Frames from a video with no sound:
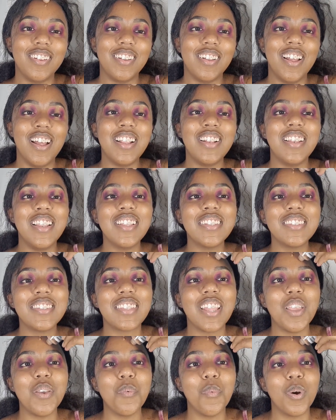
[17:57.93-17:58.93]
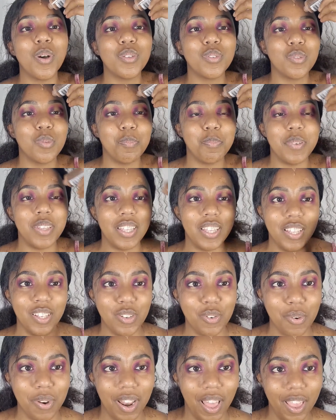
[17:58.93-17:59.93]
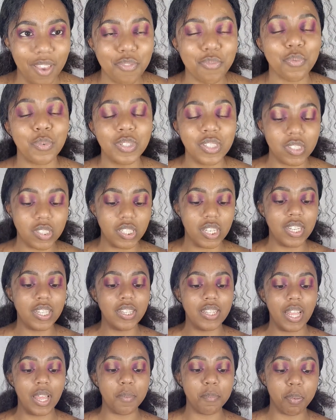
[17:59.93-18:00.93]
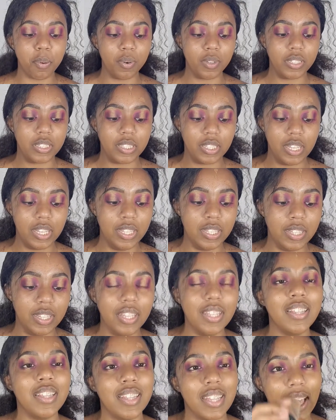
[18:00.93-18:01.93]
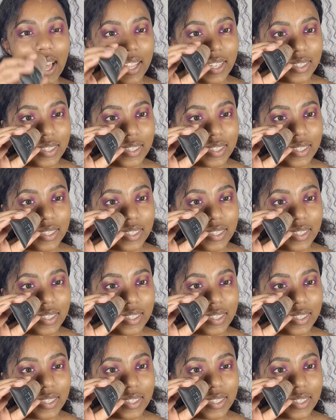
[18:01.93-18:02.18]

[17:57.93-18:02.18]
Unless they want to be in your life, which in that point, in that